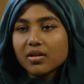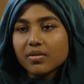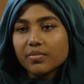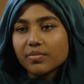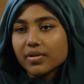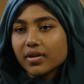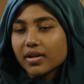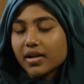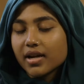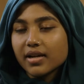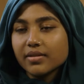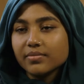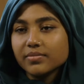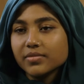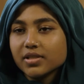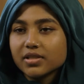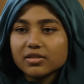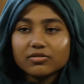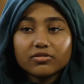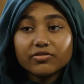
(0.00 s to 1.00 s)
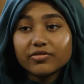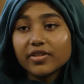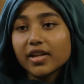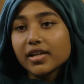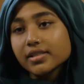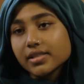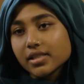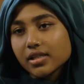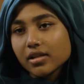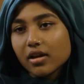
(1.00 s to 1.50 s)
but I'm just
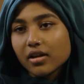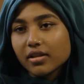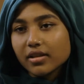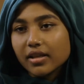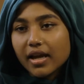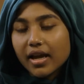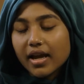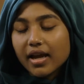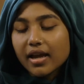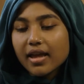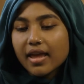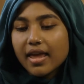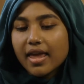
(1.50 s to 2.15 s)
reflecting on that.